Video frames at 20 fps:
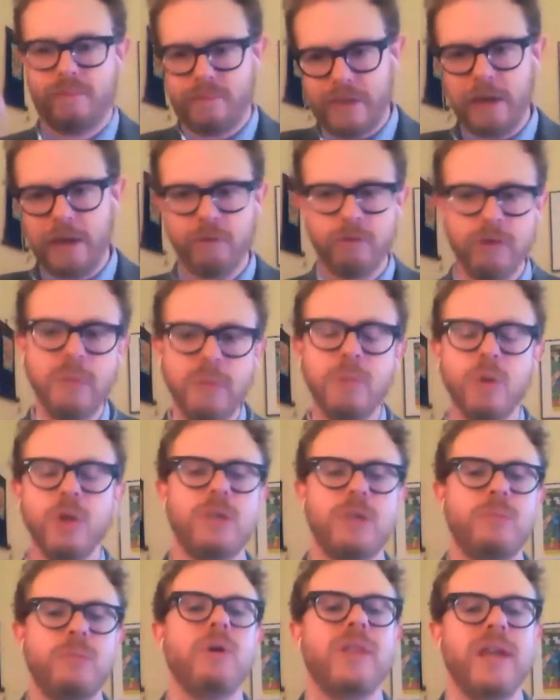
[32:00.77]
every
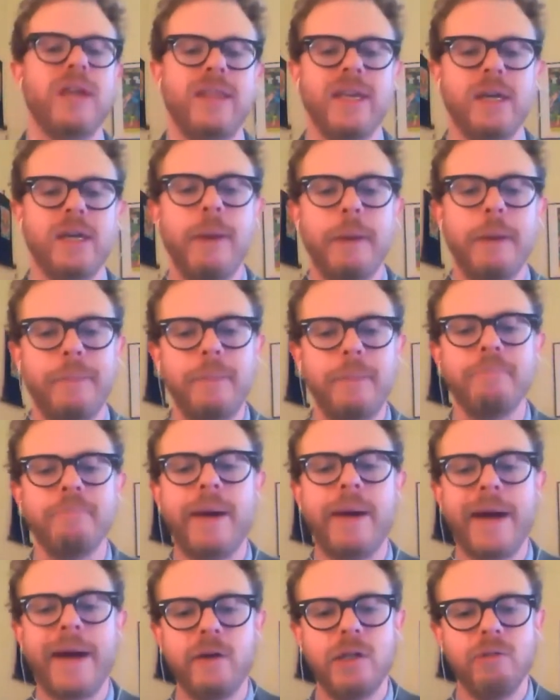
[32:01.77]
Buddhist book that I think might be
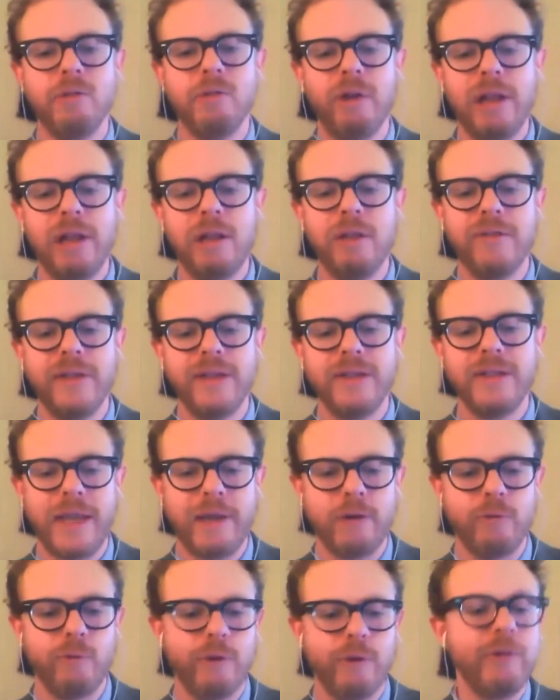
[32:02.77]
mildly relevant
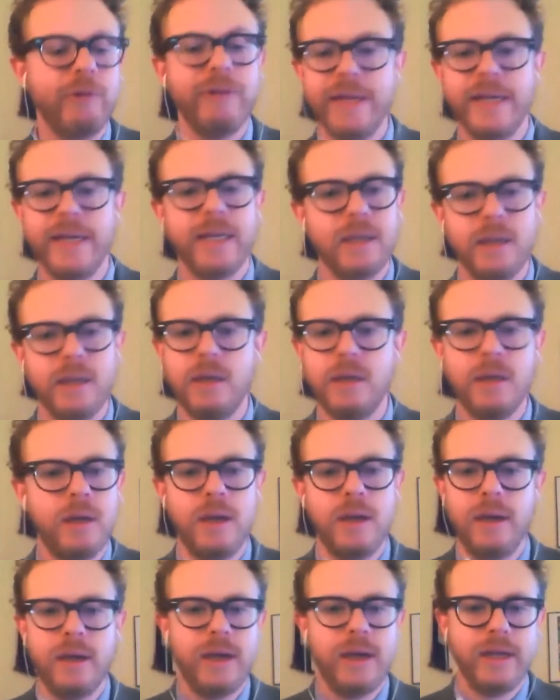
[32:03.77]
and reread it.
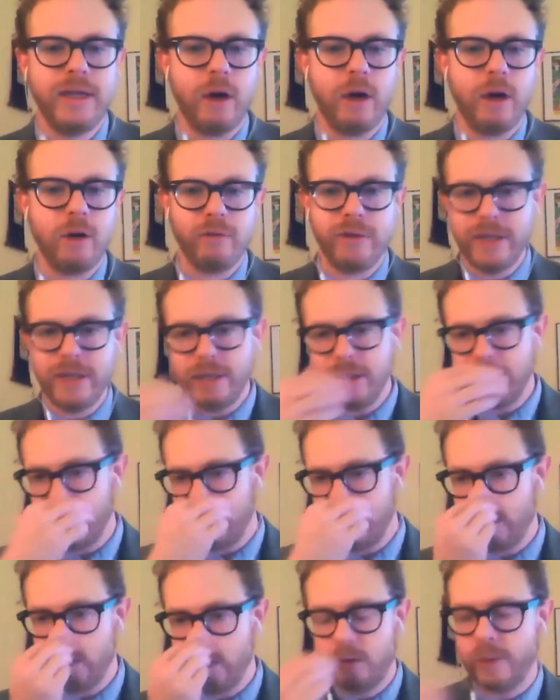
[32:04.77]
You know, I'll read
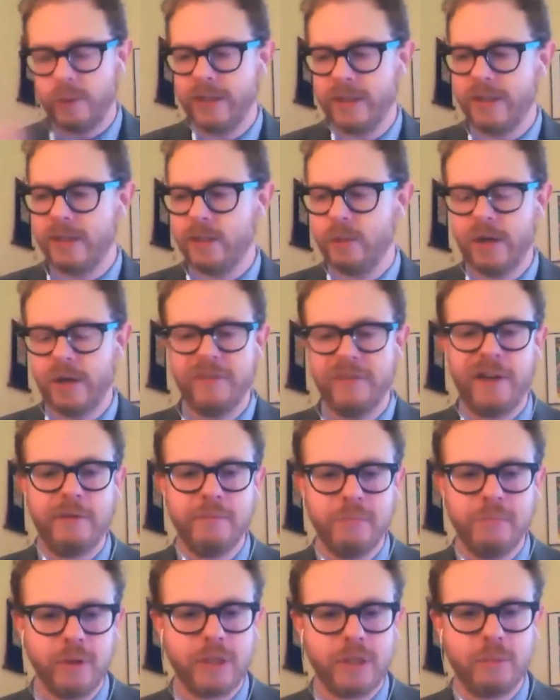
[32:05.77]
20,
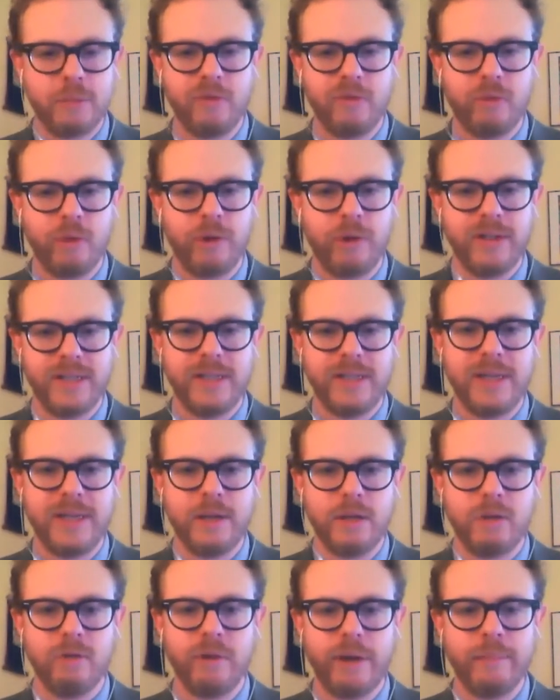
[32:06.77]
25 books before I sit down
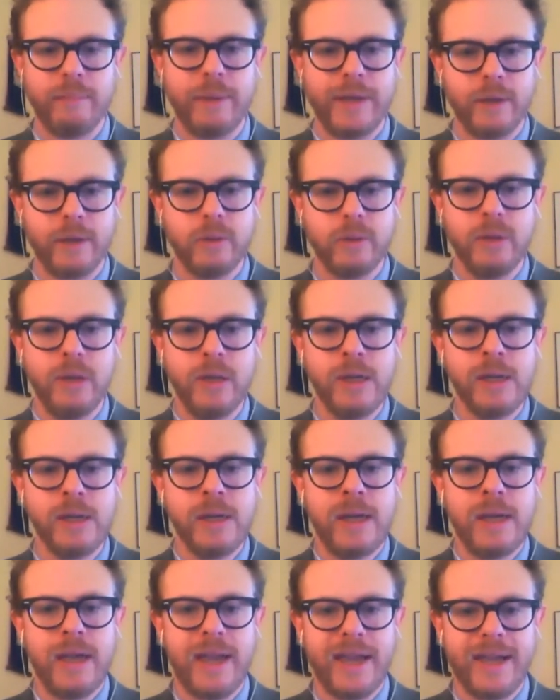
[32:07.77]
to write my own.
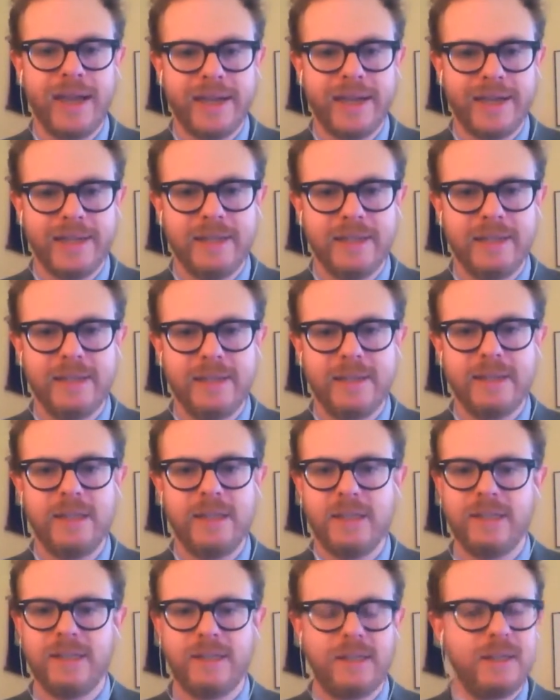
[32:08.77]
And
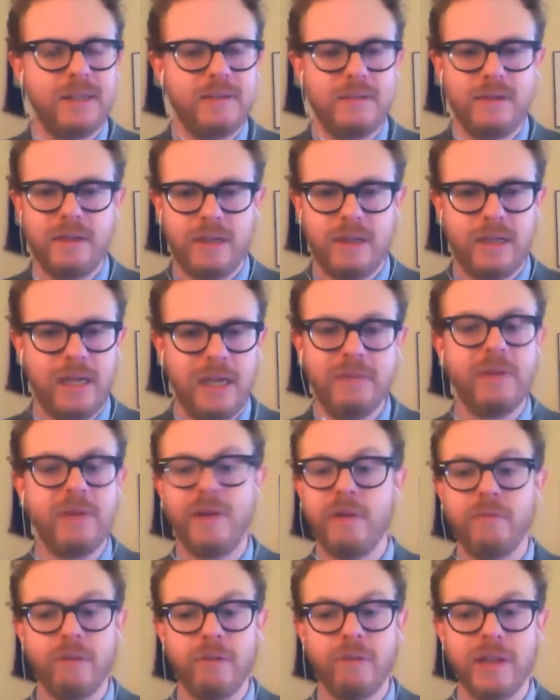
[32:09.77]
just even if
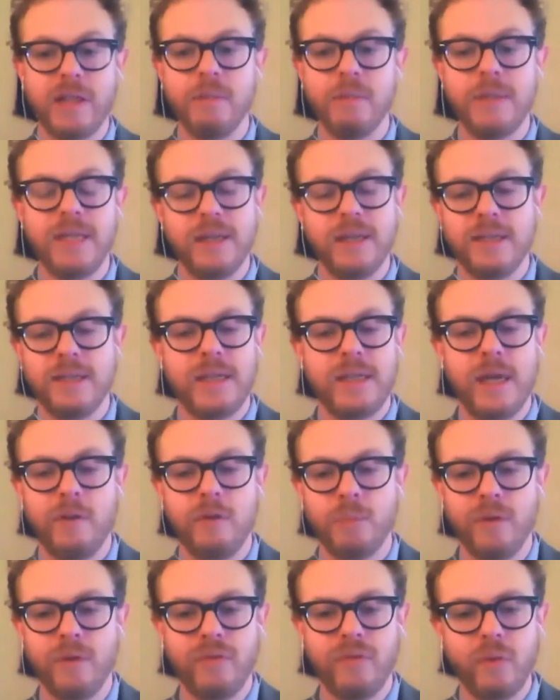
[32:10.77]
I've read them a dozen times
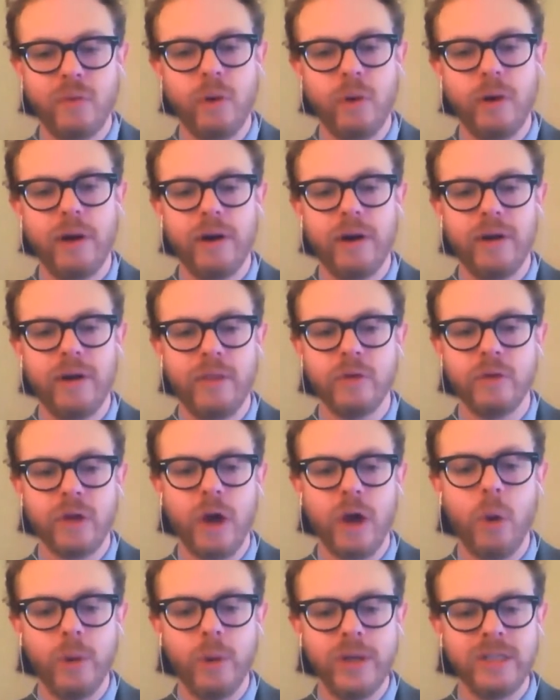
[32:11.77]
before, there's
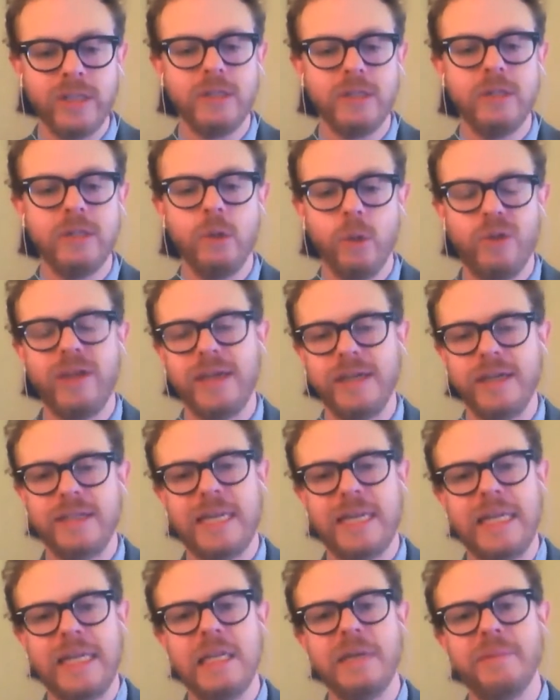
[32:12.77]
always new things
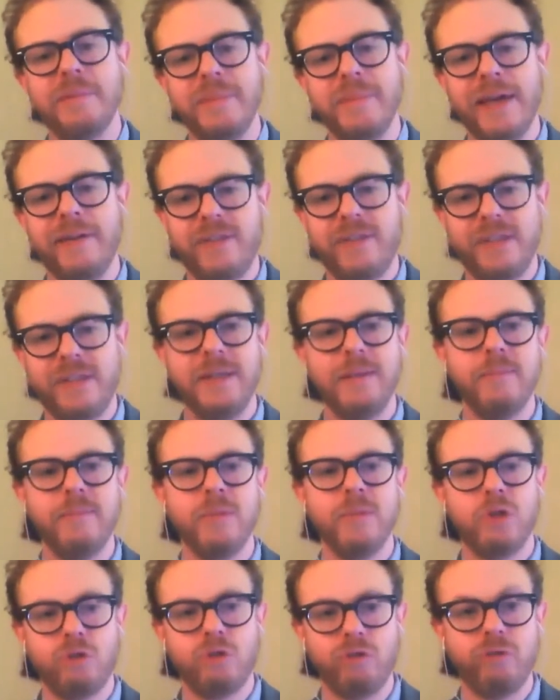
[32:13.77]
in them that
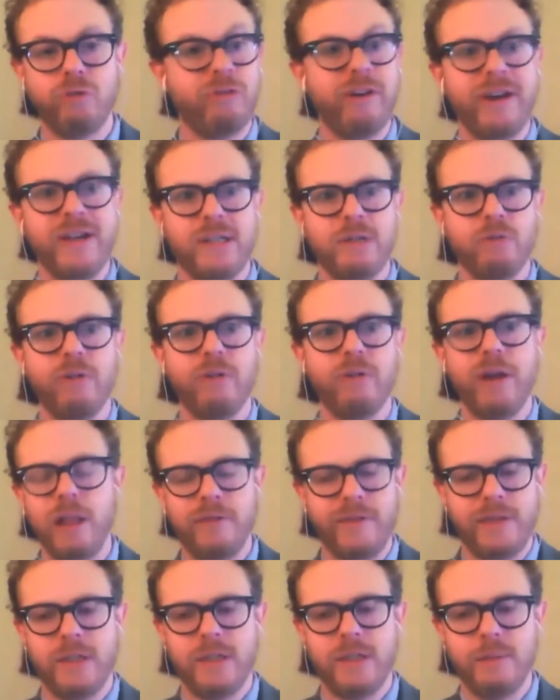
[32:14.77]
seems fresh and
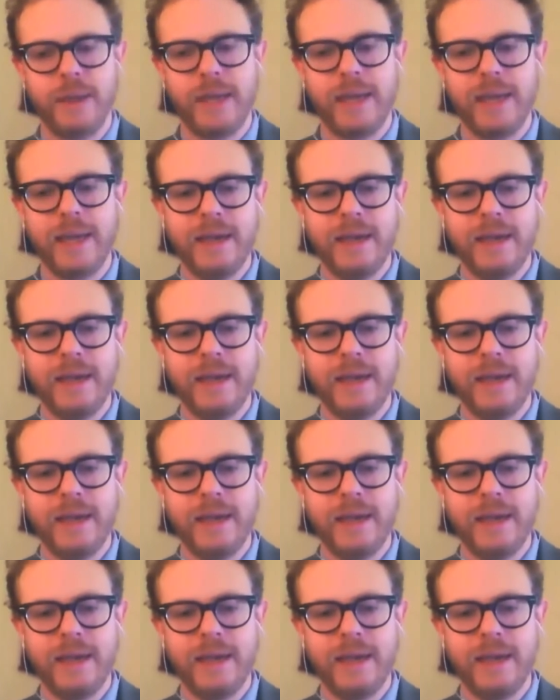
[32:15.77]
relevant to me.